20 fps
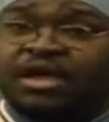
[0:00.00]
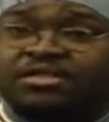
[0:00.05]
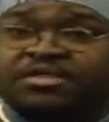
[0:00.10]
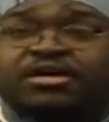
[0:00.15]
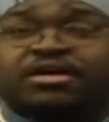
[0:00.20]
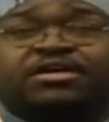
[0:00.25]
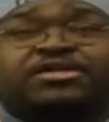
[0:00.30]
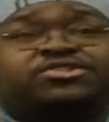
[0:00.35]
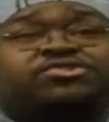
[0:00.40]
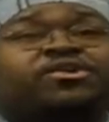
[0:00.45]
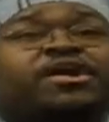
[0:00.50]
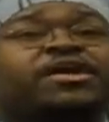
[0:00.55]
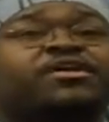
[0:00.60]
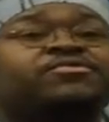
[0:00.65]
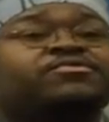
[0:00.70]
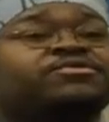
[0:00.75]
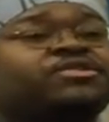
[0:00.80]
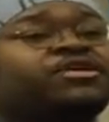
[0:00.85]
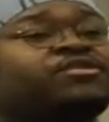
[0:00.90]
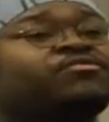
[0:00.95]
Young
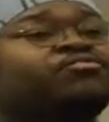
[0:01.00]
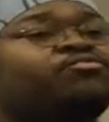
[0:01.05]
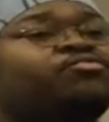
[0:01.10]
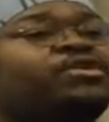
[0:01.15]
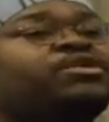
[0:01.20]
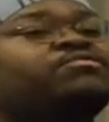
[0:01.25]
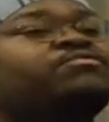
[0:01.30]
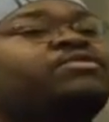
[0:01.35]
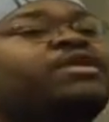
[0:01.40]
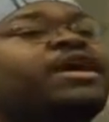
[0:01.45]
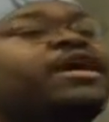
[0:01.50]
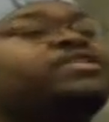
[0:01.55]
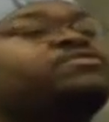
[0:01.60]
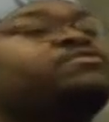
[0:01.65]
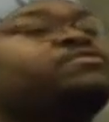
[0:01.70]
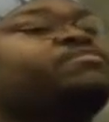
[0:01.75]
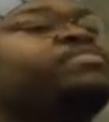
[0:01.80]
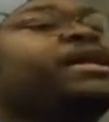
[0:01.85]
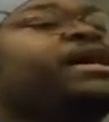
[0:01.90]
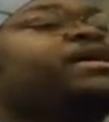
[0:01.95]
Atreyu then reunites
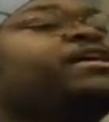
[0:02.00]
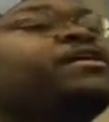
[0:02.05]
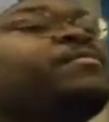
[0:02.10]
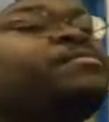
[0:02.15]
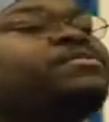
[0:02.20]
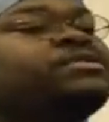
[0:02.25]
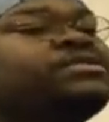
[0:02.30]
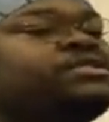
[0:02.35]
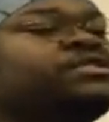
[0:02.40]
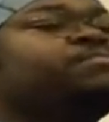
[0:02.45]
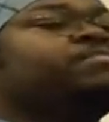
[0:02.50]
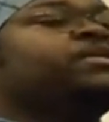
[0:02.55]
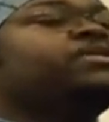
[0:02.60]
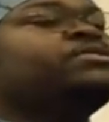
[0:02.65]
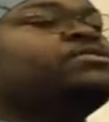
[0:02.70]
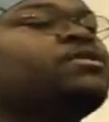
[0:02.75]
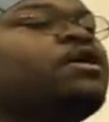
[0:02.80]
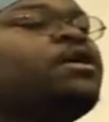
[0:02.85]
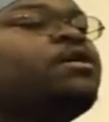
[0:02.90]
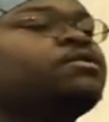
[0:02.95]
with Black Empress to speak
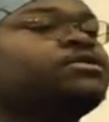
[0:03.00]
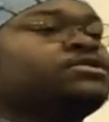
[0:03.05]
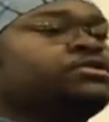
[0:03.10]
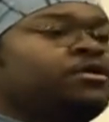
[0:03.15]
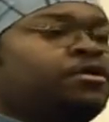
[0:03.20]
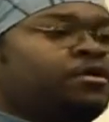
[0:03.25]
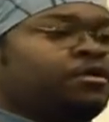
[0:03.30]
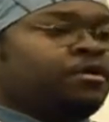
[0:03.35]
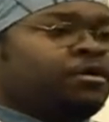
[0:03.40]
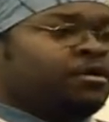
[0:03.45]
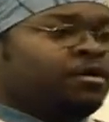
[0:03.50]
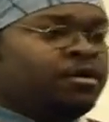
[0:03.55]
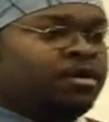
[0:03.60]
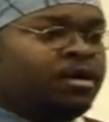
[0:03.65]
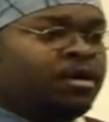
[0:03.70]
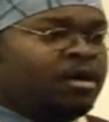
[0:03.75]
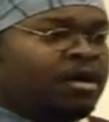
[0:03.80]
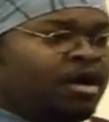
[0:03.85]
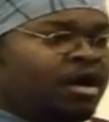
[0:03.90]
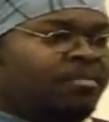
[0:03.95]
sorrows to her,
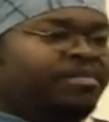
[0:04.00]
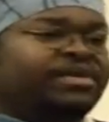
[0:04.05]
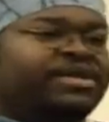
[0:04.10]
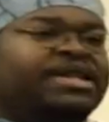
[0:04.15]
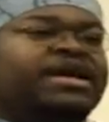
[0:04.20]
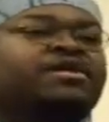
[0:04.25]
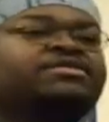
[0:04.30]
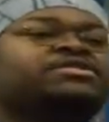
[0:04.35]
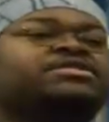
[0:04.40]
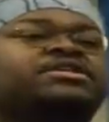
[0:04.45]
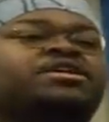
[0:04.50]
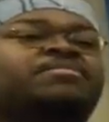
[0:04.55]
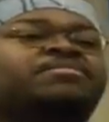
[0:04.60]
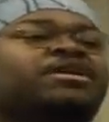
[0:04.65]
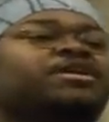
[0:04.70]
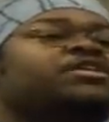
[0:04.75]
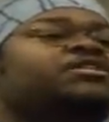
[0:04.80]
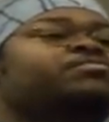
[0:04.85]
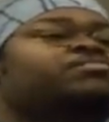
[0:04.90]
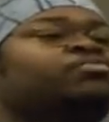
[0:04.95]
unbeknownst to him
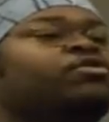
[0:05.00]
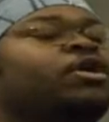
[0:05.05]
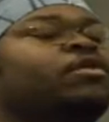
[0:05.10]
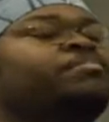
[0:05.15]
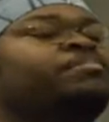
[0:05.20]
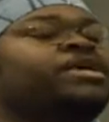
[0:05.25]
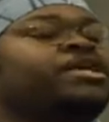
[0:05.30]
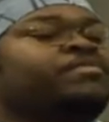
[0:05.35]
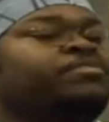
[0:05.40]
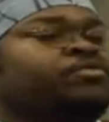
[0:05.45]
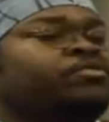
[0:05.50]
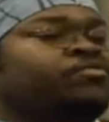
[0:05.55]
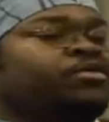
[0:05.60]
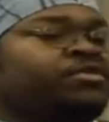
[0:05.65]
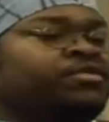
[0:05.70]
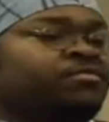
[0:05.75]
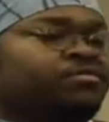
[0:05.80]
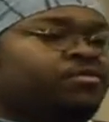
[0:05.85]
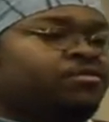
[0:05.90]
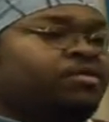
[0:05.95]
that he's brought people
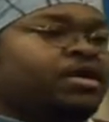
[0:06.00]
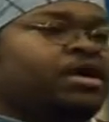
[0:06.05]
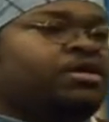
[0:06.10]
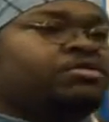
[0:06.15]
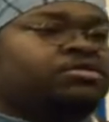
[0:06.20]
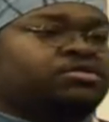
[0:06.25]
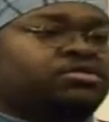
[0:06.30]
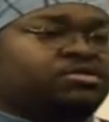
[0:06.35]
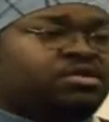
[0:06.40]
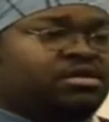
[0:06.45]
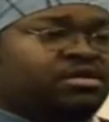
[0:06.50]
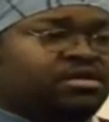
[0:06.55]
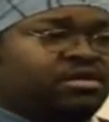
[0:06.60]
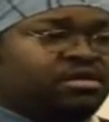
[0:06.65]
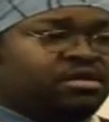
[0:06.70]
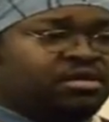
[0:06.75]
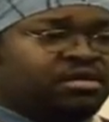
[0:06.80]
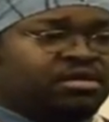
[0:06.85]
with him throughout his journey,